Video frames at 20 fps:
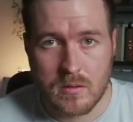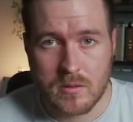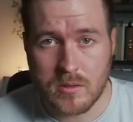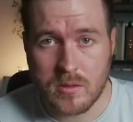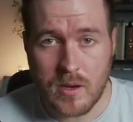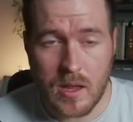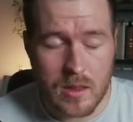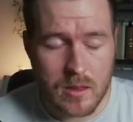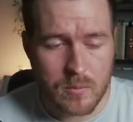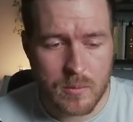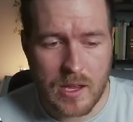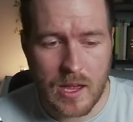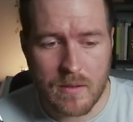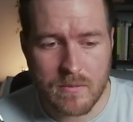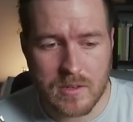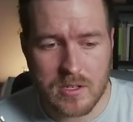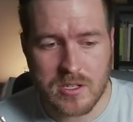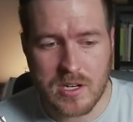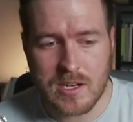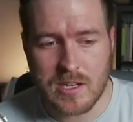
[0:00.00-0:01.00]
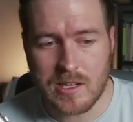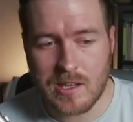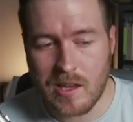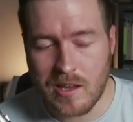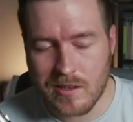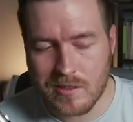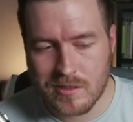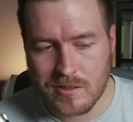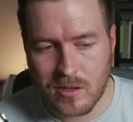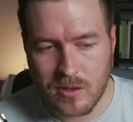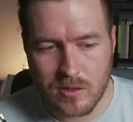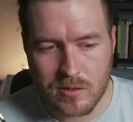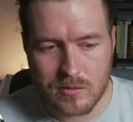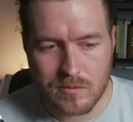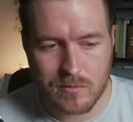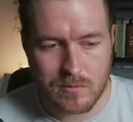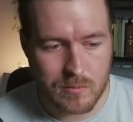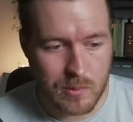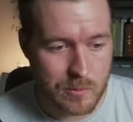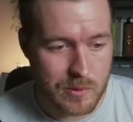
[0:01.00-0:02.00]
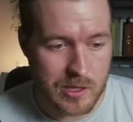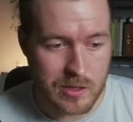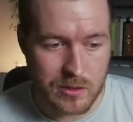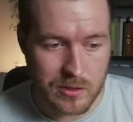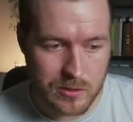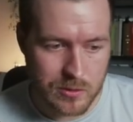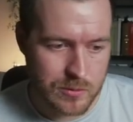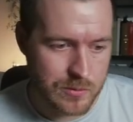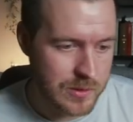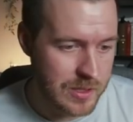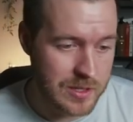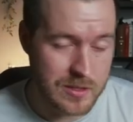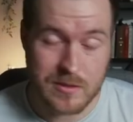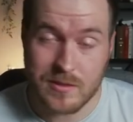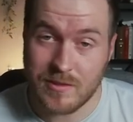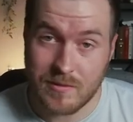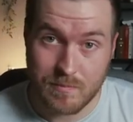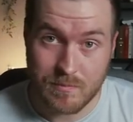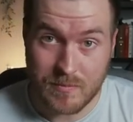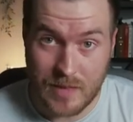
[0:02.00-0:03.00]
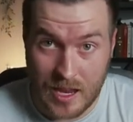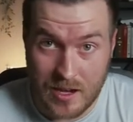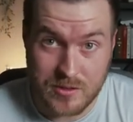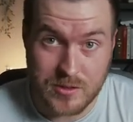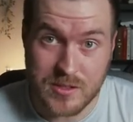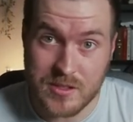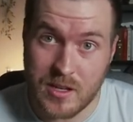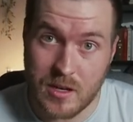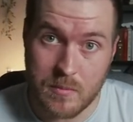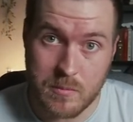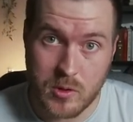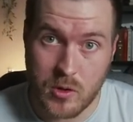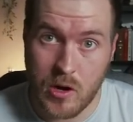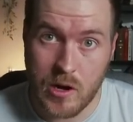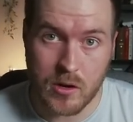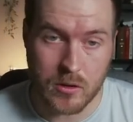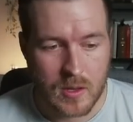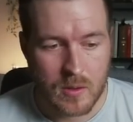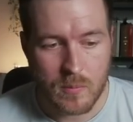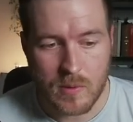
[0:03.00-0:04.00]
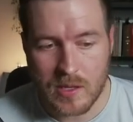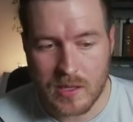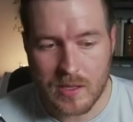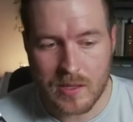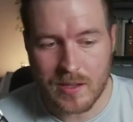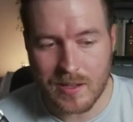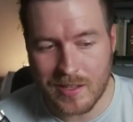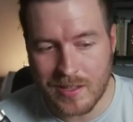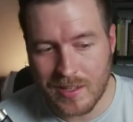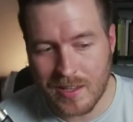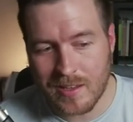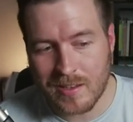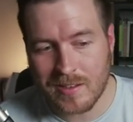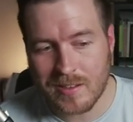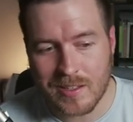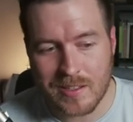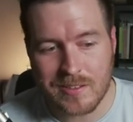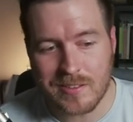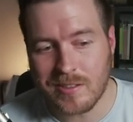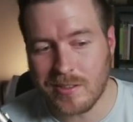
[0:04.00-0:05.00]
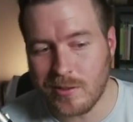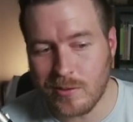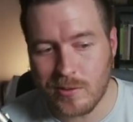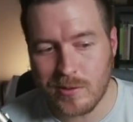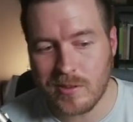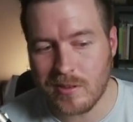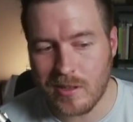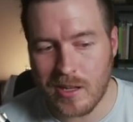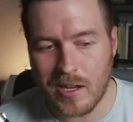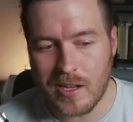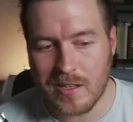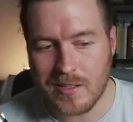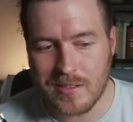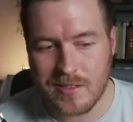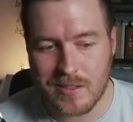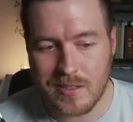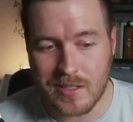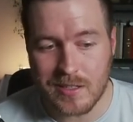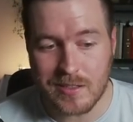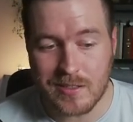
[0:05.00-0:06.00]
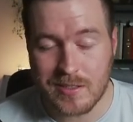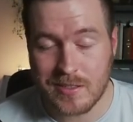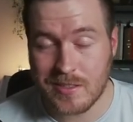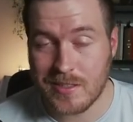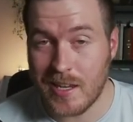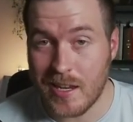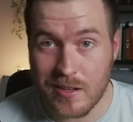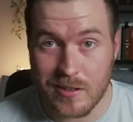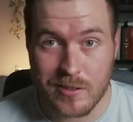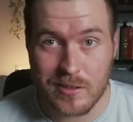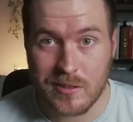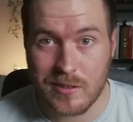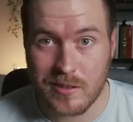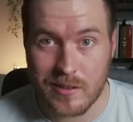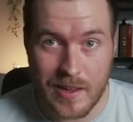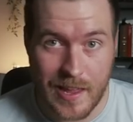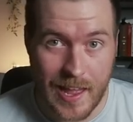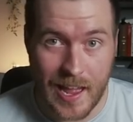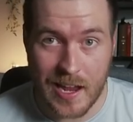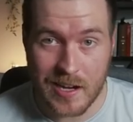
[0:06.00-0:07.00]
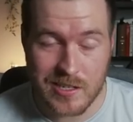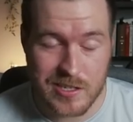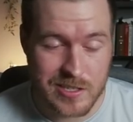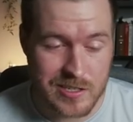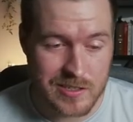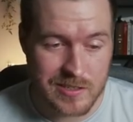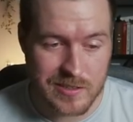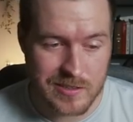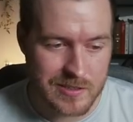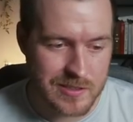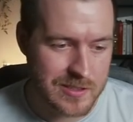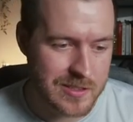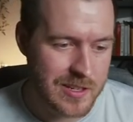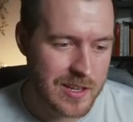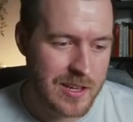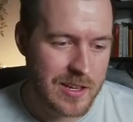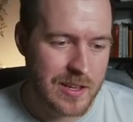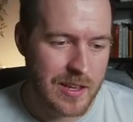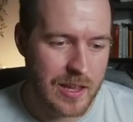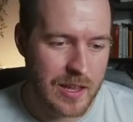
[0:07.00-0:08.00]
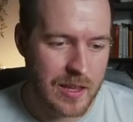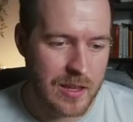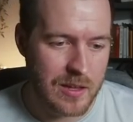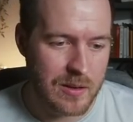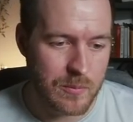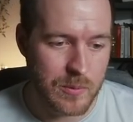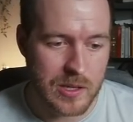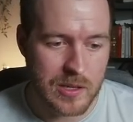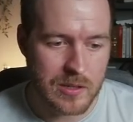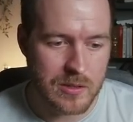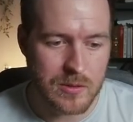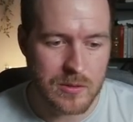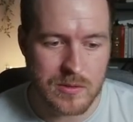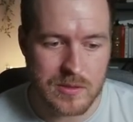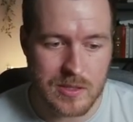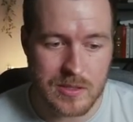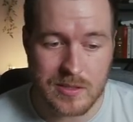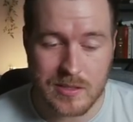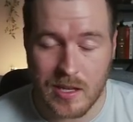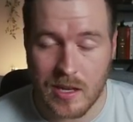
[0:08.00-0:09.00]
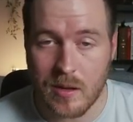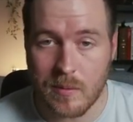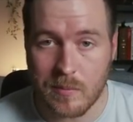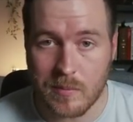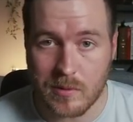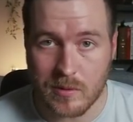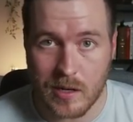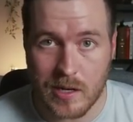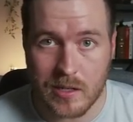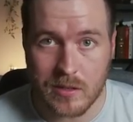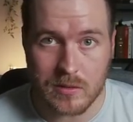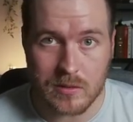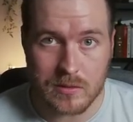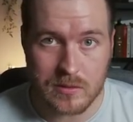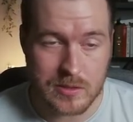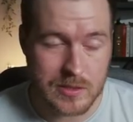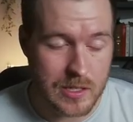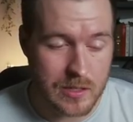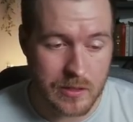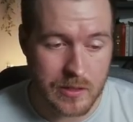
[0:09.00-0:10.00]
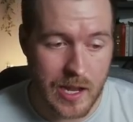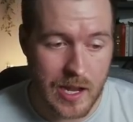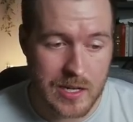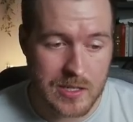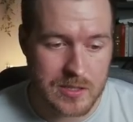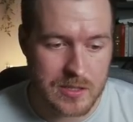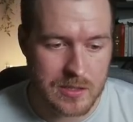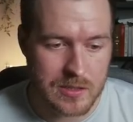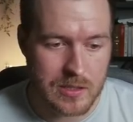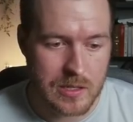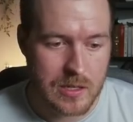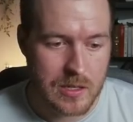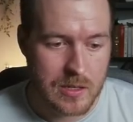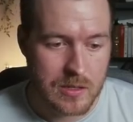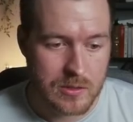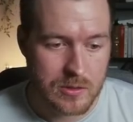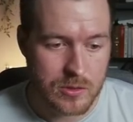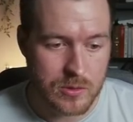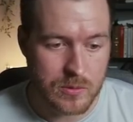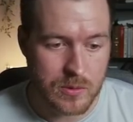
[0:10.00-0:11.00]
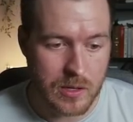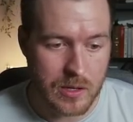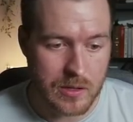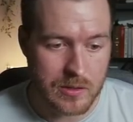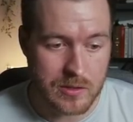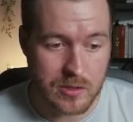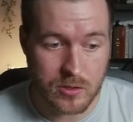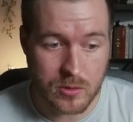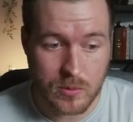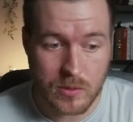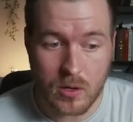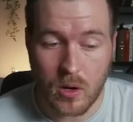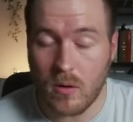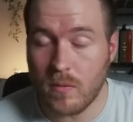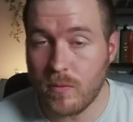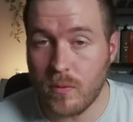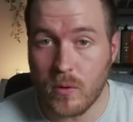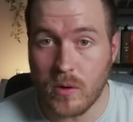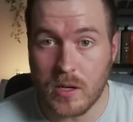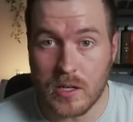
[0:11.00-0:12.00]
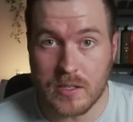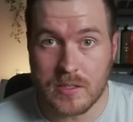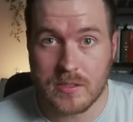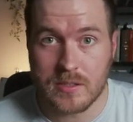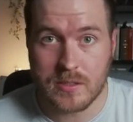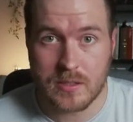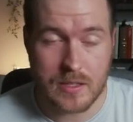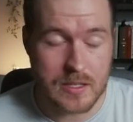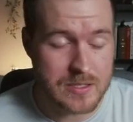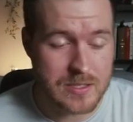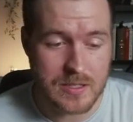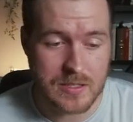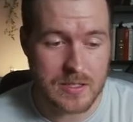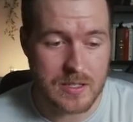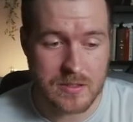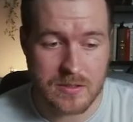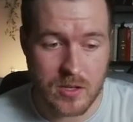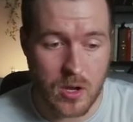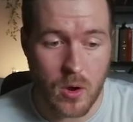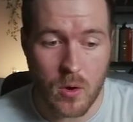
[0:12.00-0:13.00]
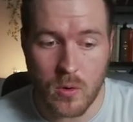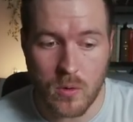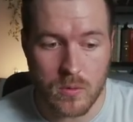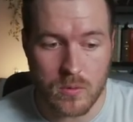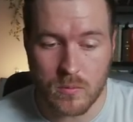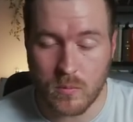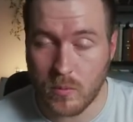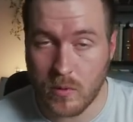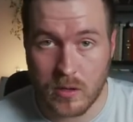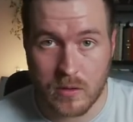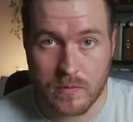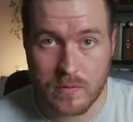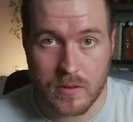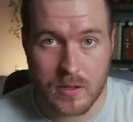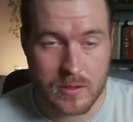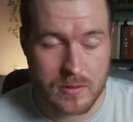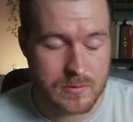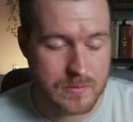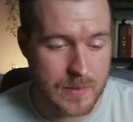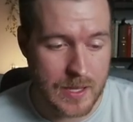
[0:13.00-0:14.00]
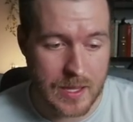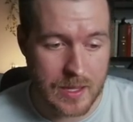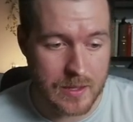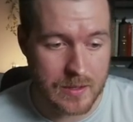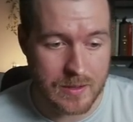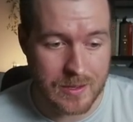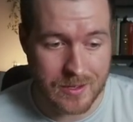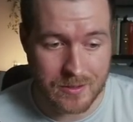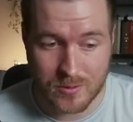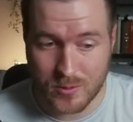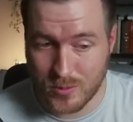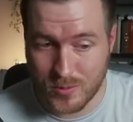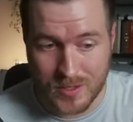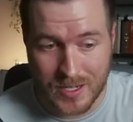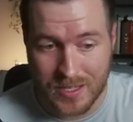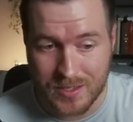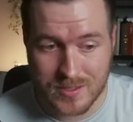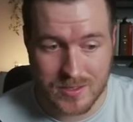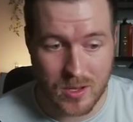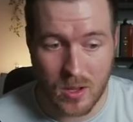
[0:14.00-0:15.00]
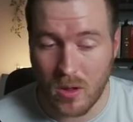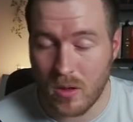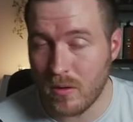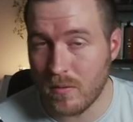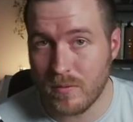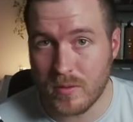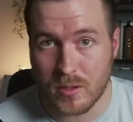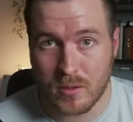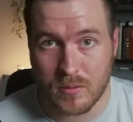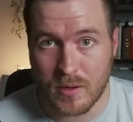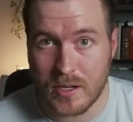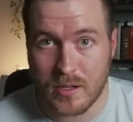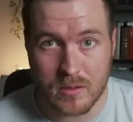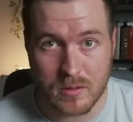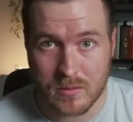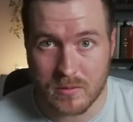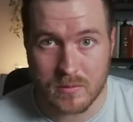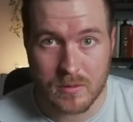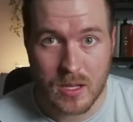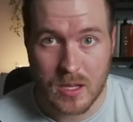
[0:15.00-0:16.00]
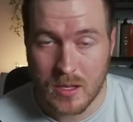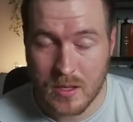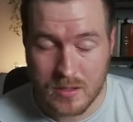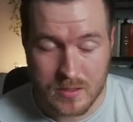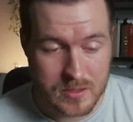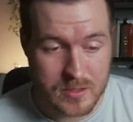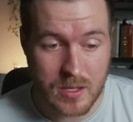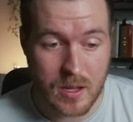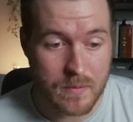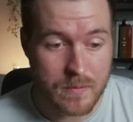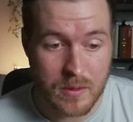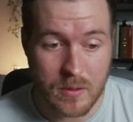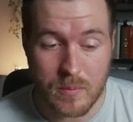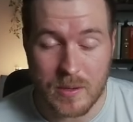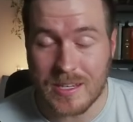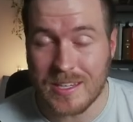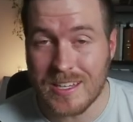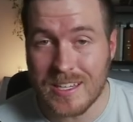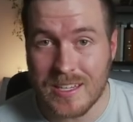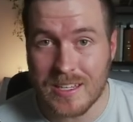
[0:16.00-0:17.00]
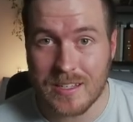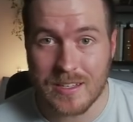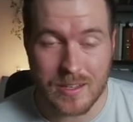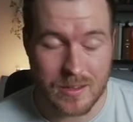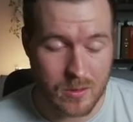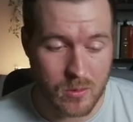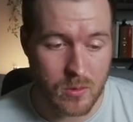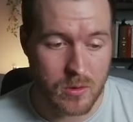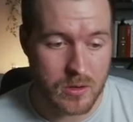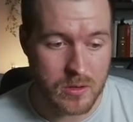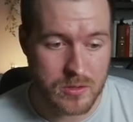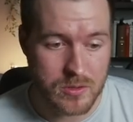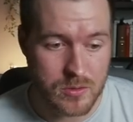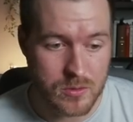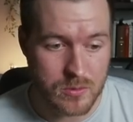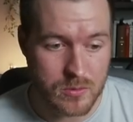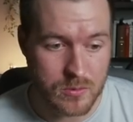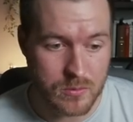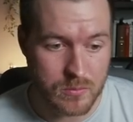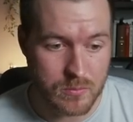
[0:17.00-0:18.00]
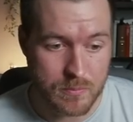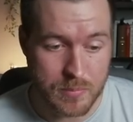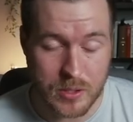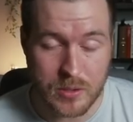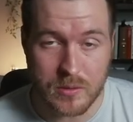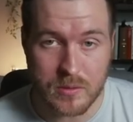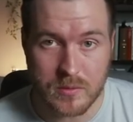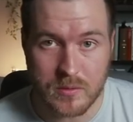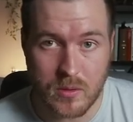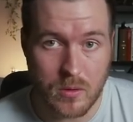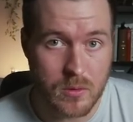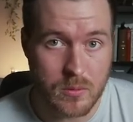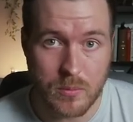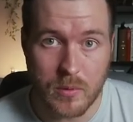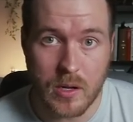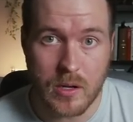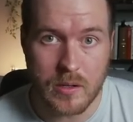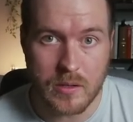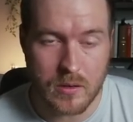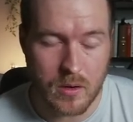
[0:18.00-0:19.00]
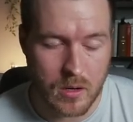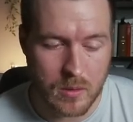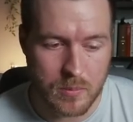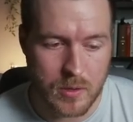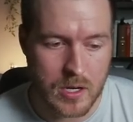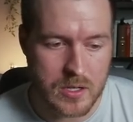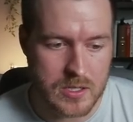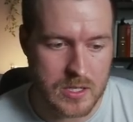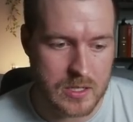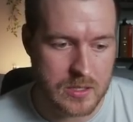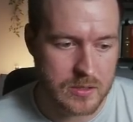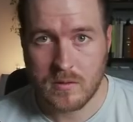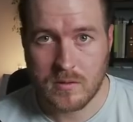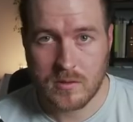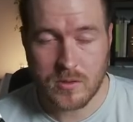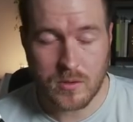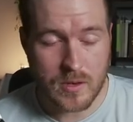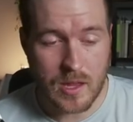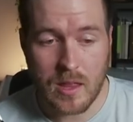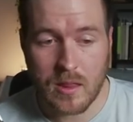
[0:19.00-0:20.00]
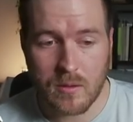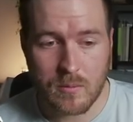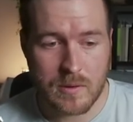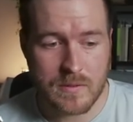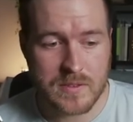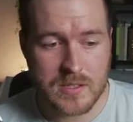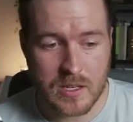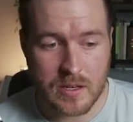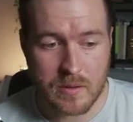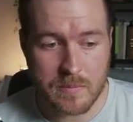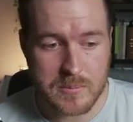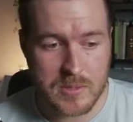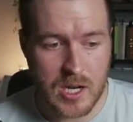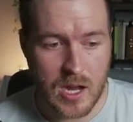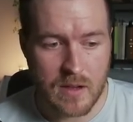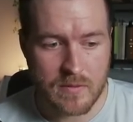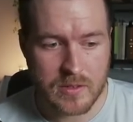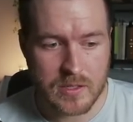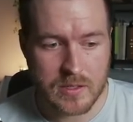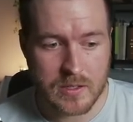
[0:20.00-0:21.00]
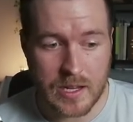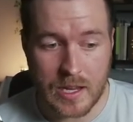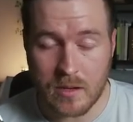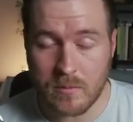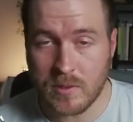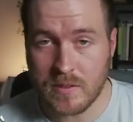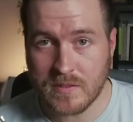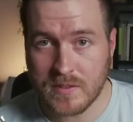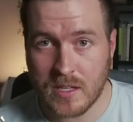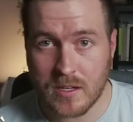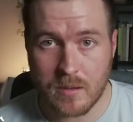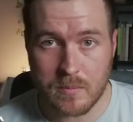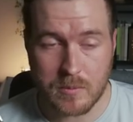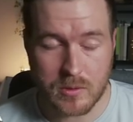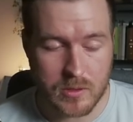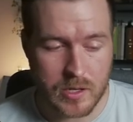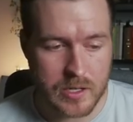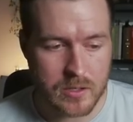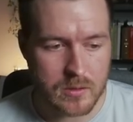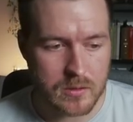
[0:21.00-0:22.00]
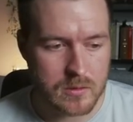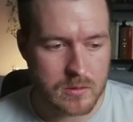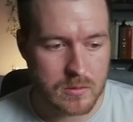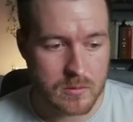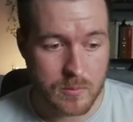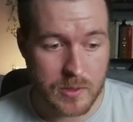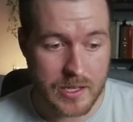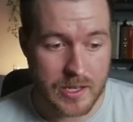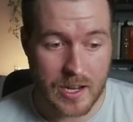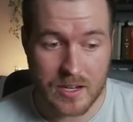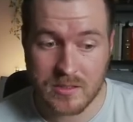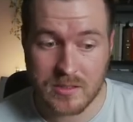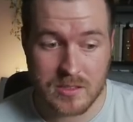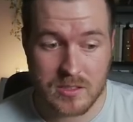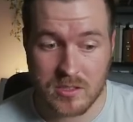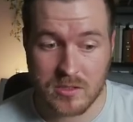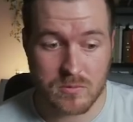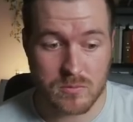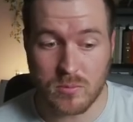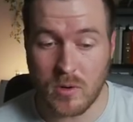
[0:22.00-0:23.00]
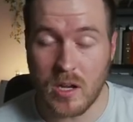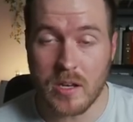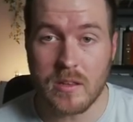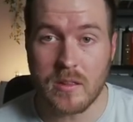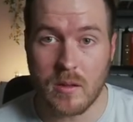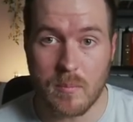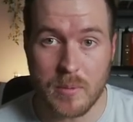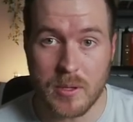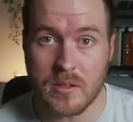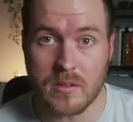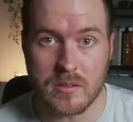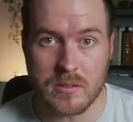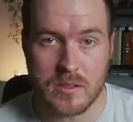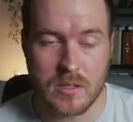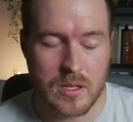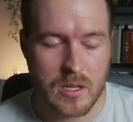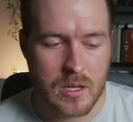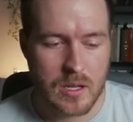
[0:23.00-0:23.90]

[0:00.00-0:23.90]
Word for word: So now that we have the JDK installed, what we can do is actually set up Gradle. We again get to utilize the standard actions and we can use the setup Gradle standard action to uh, to do it all for us. This is its own workflow, and it creates all of the Gradle stuff that we need in order to build or run our project. So now that we've set up Java and we've set up Gradle, we can actually just run the build.